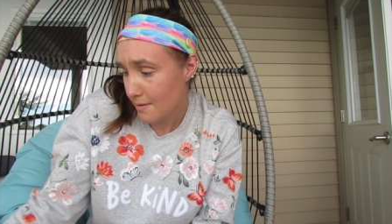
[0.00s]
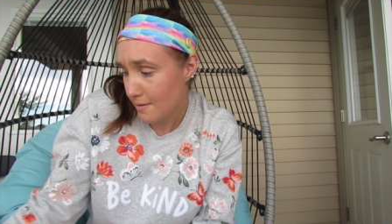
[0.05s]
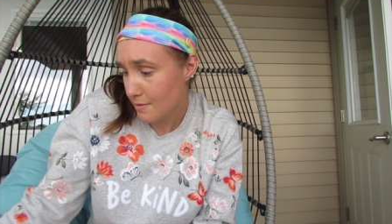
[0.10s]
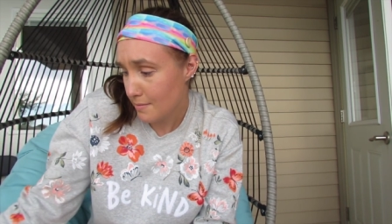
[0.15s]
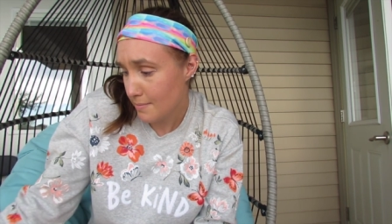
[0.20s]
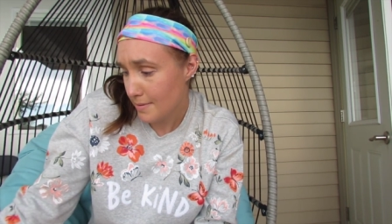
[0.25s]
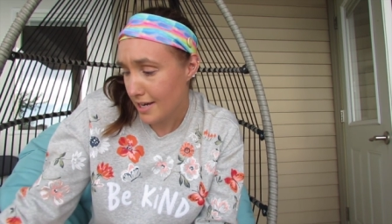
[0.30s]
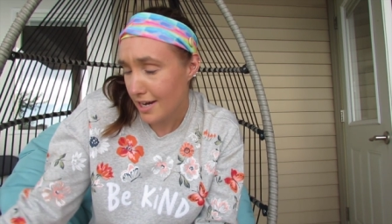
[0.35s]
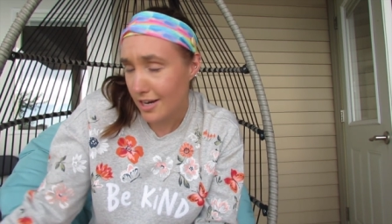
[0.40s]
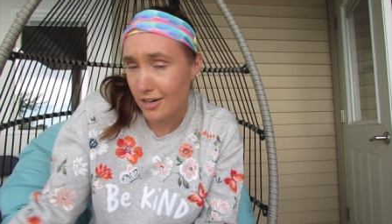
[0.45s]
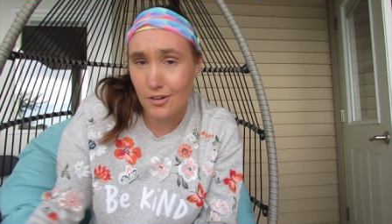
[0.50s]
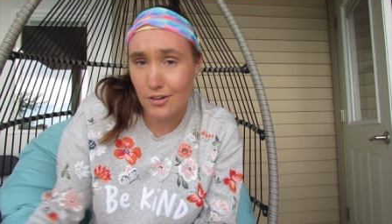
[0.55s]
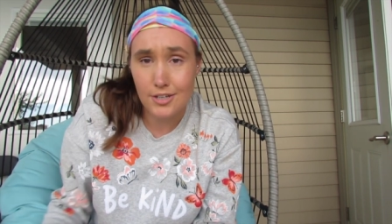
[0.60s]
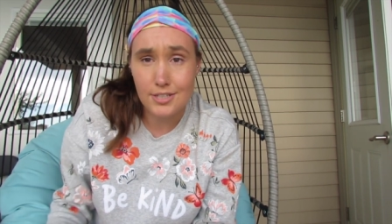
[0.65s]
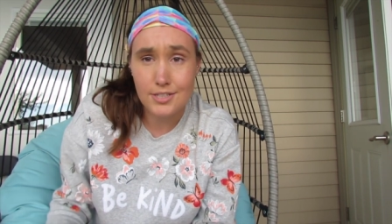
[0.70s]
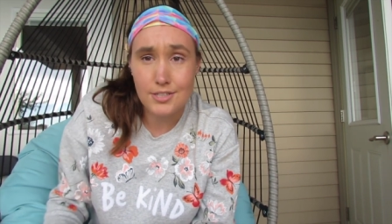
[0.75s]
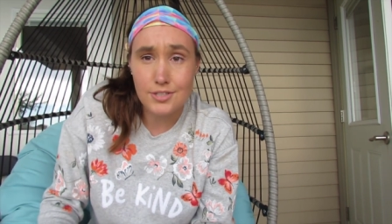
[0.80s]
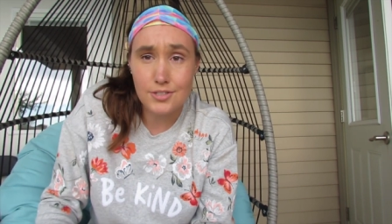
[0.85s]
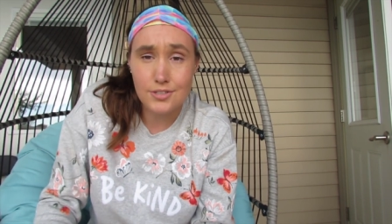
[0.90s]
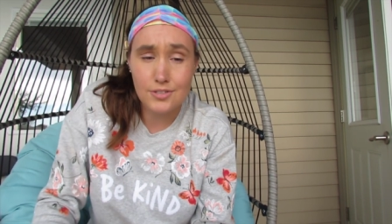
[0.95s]
I'm gonna be
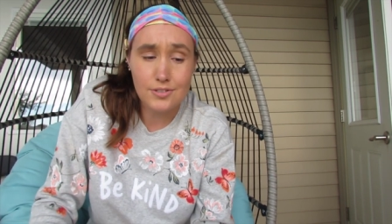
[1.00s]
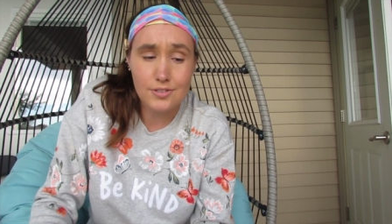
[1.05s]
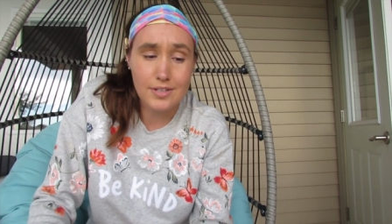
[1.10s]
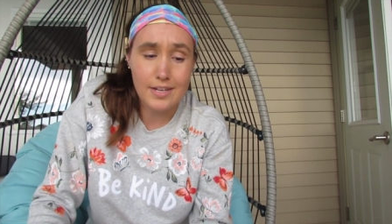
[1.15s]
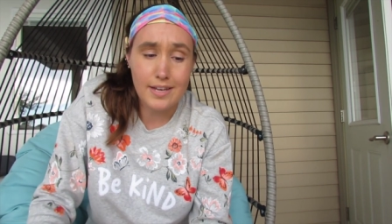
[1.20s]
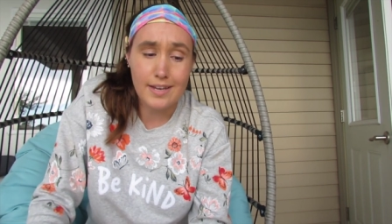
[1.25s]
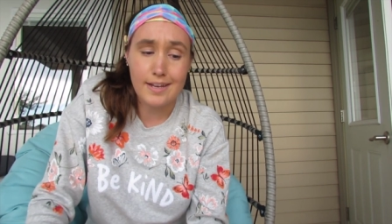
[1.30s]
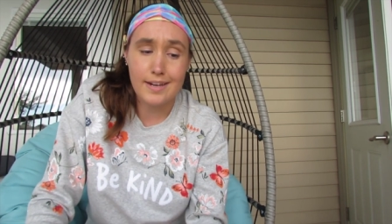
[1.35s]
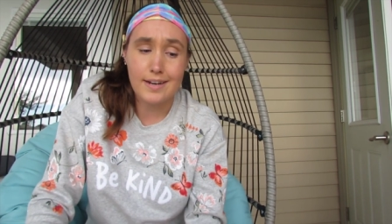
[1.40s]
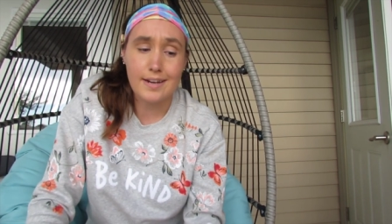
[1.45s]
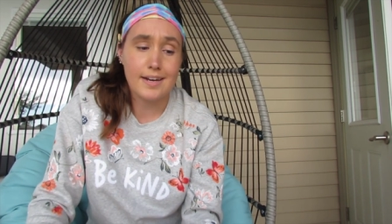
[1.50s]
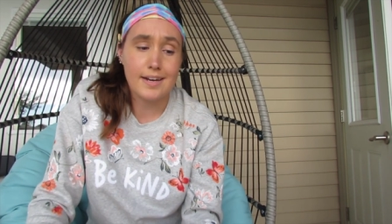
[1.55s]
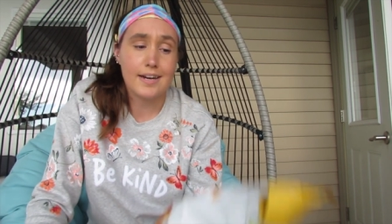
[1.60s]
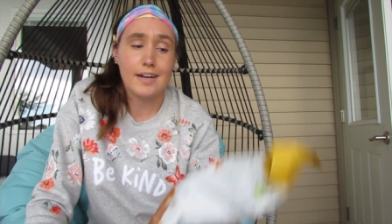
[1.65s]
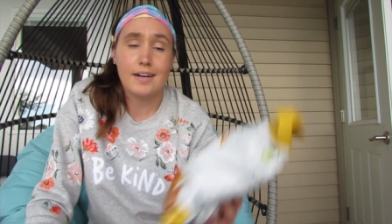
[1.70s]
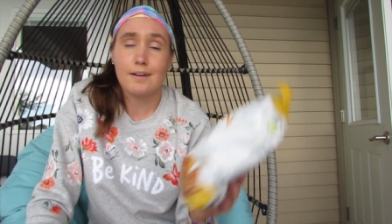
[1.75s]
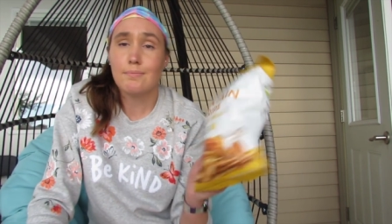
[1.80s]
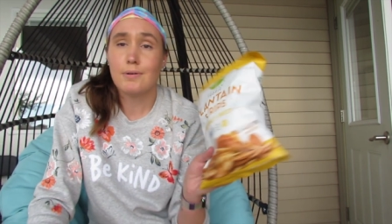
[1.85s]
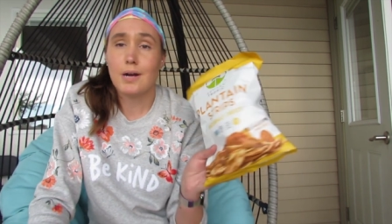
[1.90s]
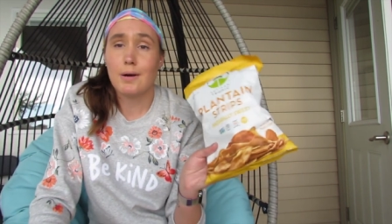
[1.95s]
hungry soon, and
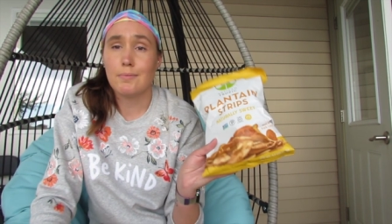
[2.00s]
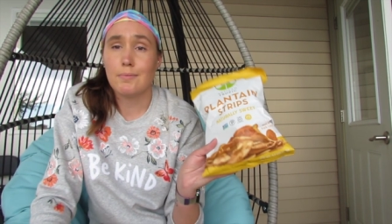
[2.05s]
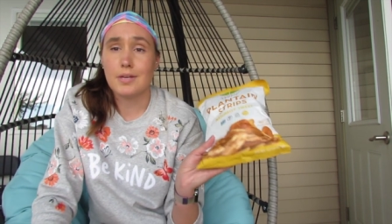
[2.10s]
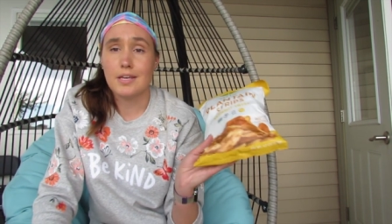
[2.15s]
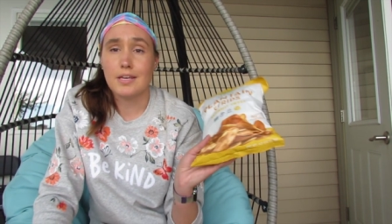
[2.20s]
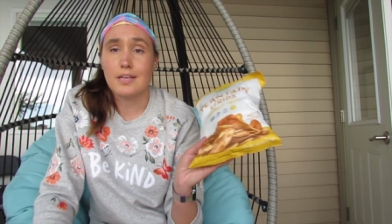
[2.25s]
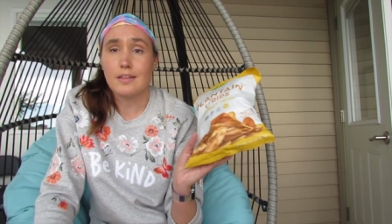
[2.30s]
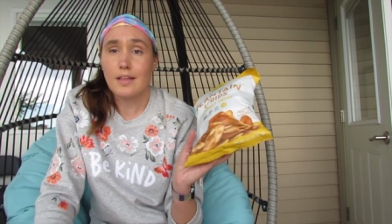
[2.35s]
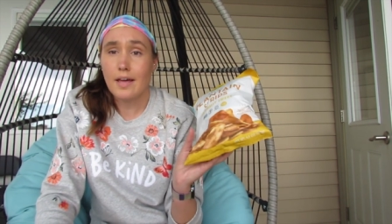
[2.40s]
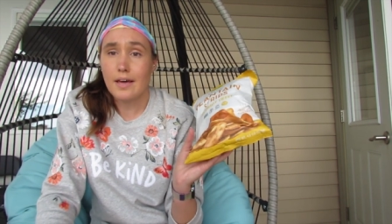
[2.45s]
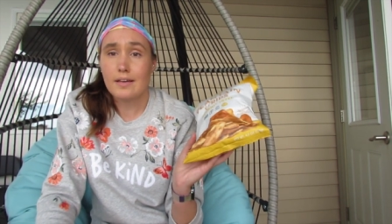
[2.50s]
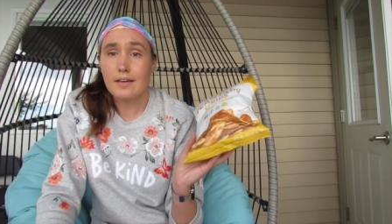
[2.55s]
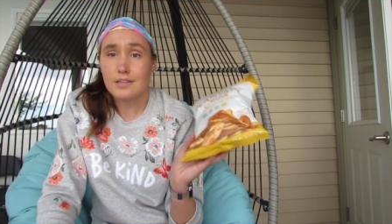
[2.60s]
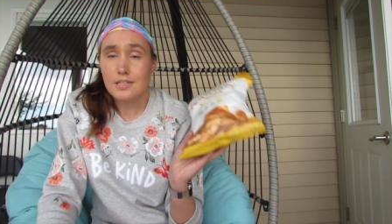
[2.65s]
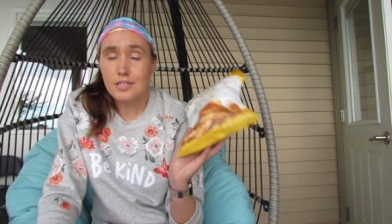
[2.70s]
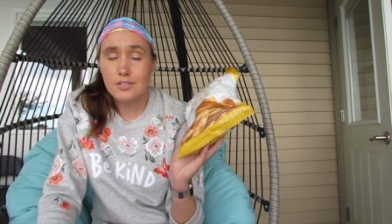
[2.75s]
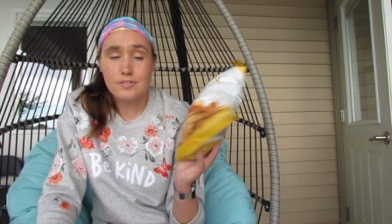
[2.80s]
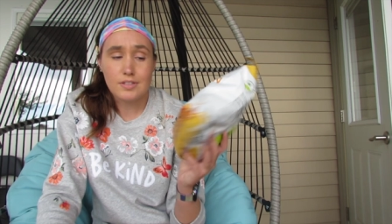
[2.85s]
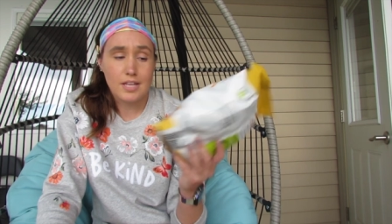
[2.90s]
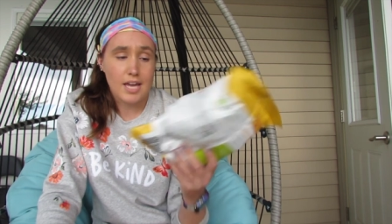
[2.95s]
I'll probably eat like
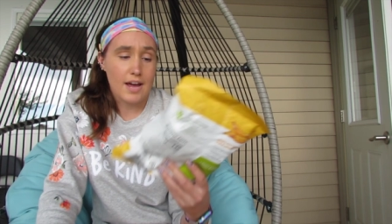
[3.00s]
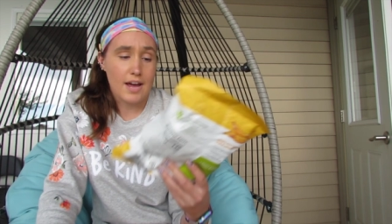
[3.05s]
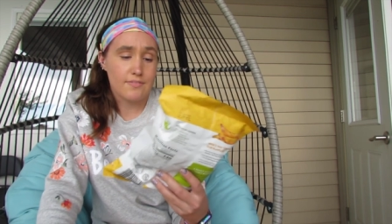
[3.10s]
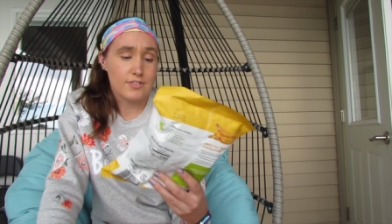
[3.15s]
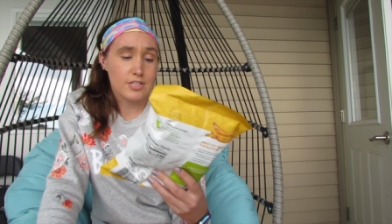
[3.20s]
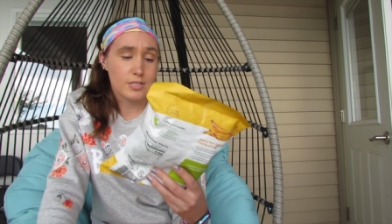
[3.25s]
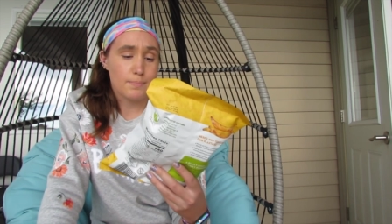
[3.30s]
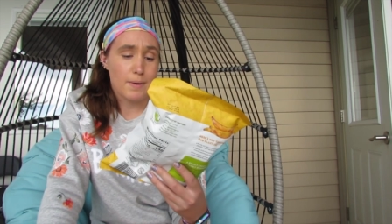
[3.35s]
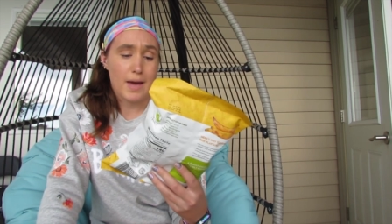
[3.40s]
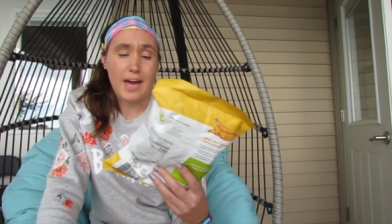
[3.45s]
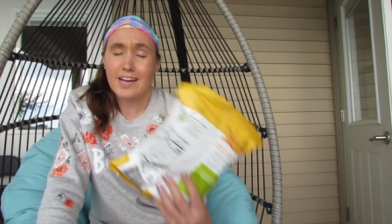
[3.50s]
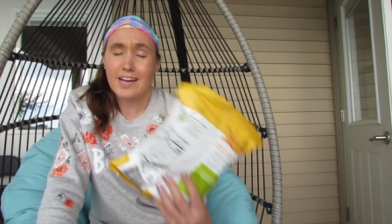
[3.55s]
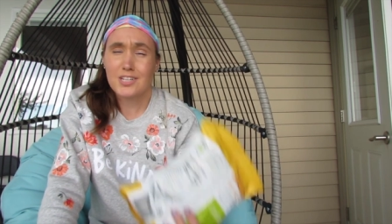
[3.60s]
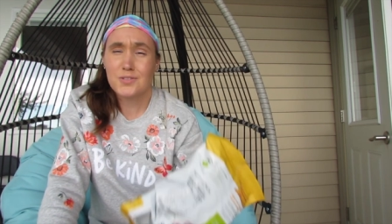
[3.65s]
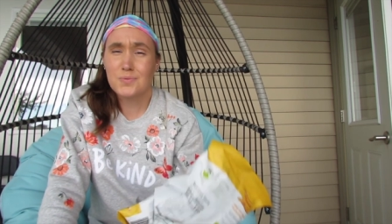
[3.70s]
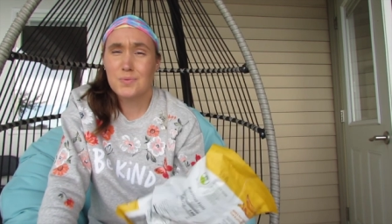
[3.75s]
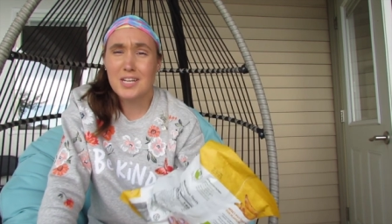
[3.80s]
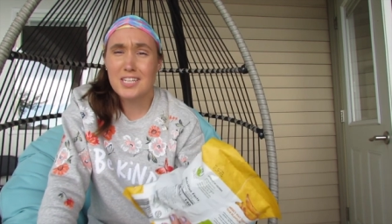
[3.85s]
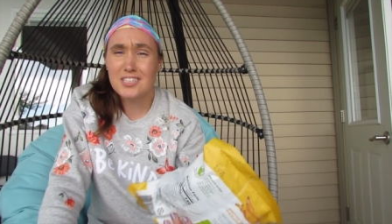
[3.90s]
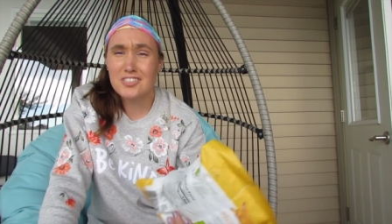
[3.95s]
literally half this bag
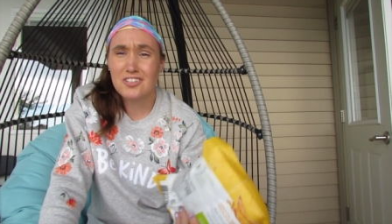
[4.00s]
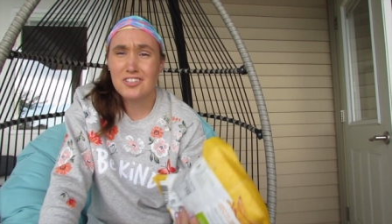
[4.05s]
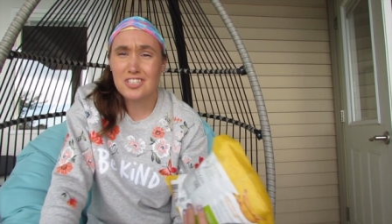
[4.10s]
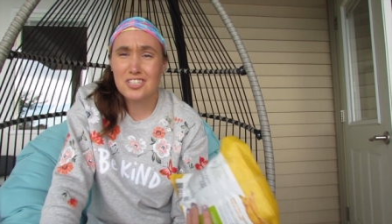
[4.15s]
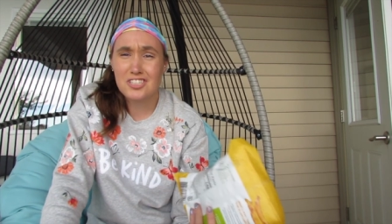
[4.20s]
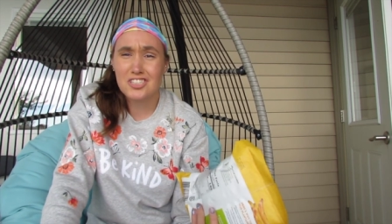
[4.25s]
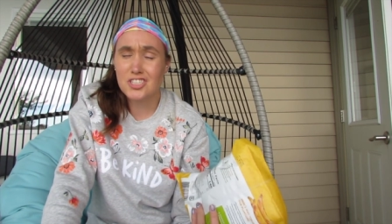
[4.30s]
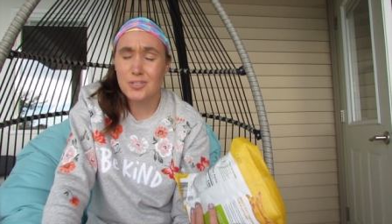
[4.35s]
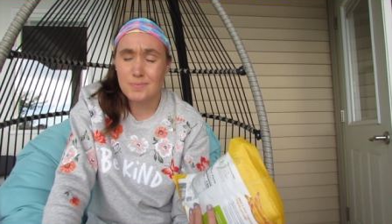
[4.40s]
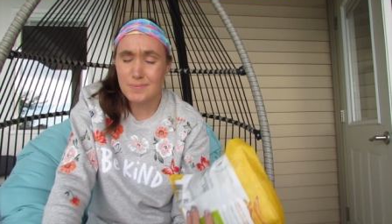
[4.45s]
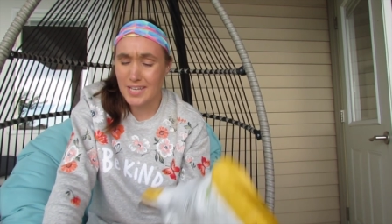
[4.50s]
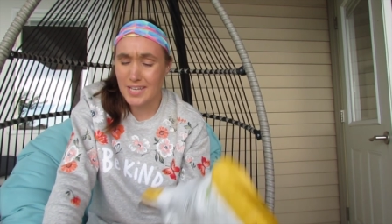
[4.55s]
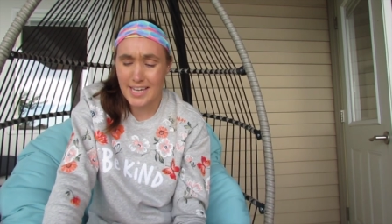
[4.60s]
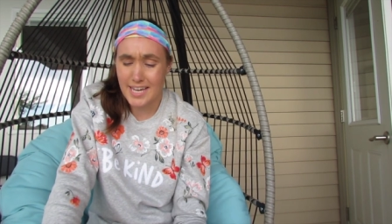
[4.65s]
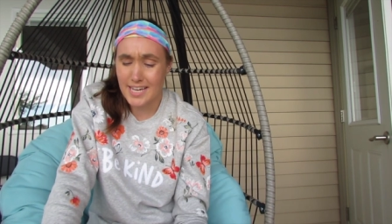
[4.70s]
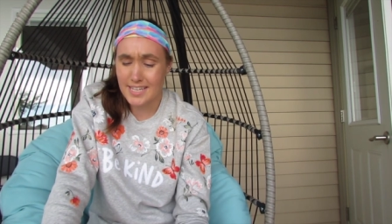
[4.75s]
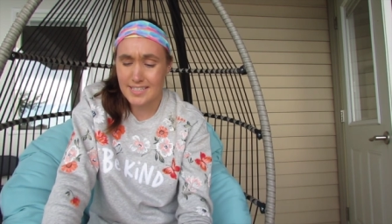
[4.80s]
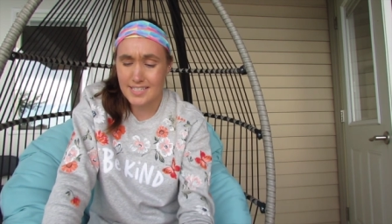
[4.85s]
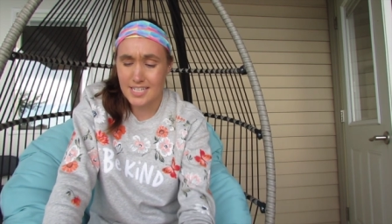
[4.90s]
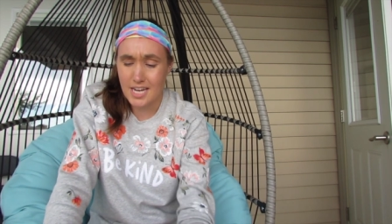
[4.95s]
because when I start eating chips, I
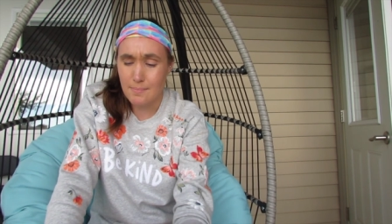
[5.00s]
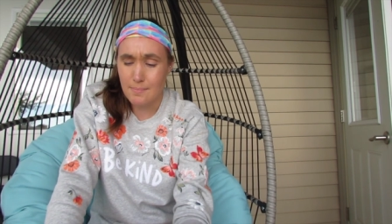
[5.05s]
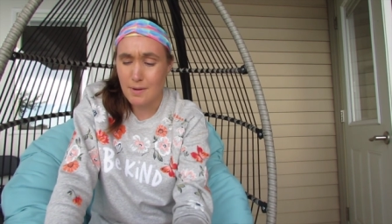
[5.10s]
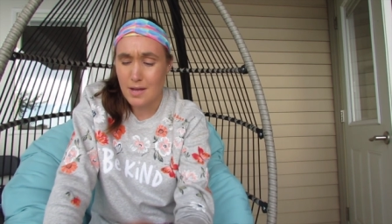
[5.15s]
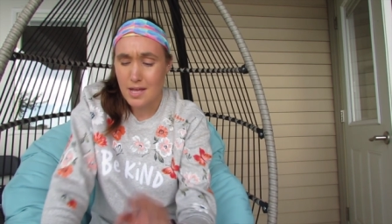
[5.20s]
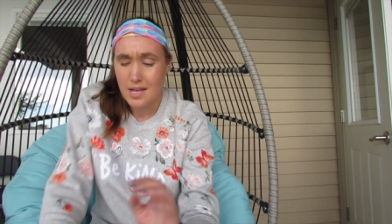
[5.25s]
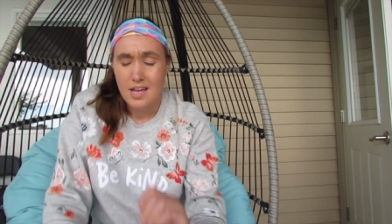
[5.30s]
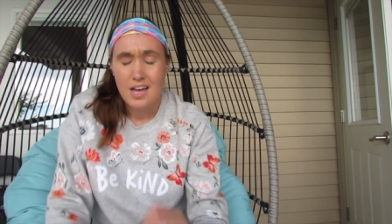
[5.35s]
can't stop,